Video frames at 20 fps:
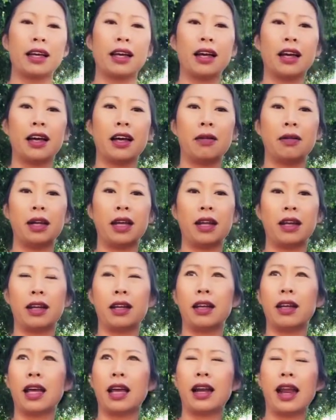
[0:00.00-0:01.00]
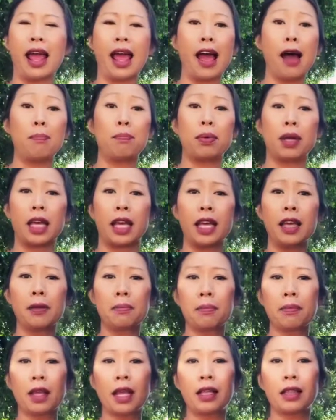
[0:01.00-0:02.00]
an appy
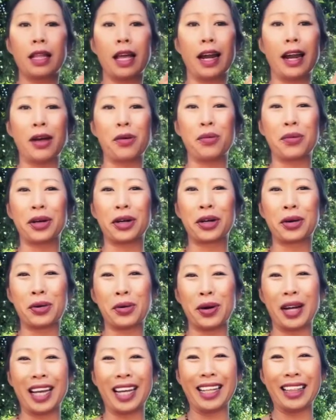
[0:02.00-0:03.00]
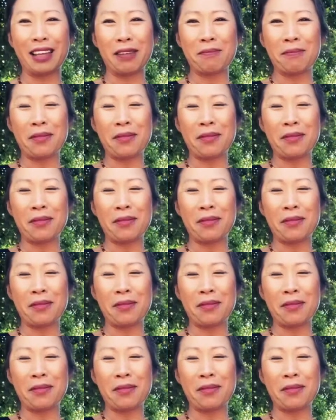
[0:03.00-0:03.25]
that I work with.